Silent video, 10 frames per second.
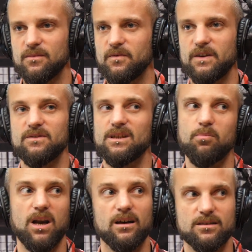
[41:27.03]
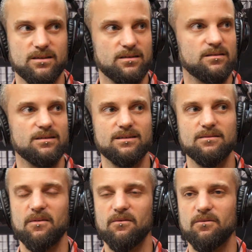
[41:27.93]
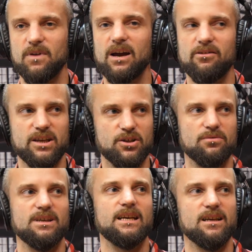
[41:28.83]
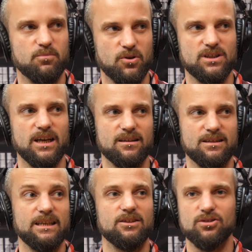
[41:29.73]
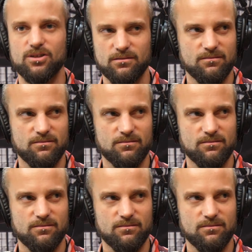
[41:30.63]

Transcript: 50 plus very unique projects each.